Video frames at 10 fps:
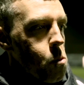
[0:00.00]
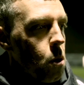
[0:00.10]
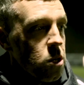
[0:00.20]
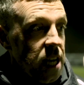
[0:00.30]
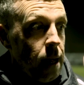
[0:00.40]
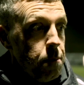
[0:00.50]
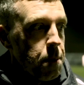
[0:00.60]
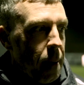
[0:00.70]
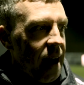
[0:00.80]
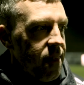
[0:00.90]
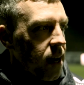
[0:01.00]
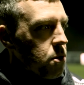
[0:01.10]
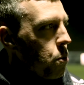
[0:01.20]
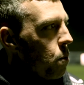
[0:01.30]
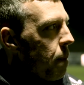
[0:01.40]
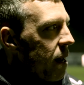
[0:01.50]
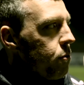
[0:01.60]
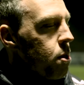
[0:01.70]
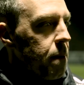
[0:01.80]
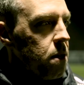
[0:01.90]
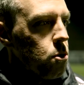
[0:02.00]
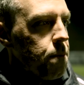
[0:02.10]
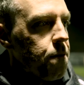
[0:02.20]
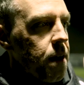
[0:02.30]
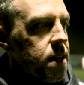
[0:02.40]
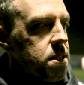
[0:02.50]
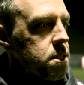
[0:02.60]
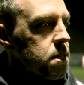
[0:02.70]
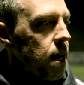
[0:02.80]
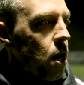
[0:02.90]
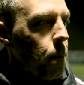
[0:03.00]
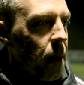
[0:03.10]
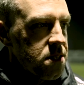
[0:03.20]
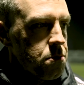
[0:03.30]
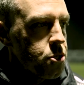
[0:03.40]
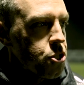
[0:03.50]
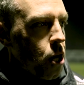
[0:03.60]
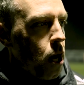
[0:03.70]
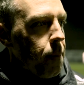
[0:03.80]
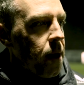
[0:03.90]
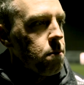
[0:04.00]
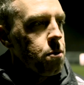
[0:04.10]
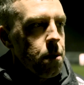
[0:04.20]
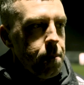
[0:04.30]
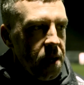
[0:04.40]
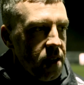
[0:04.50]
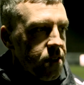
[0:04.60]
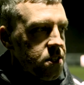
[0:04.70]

was helped by that. We were better in the build-up phase. Our passing was sharper. We competed for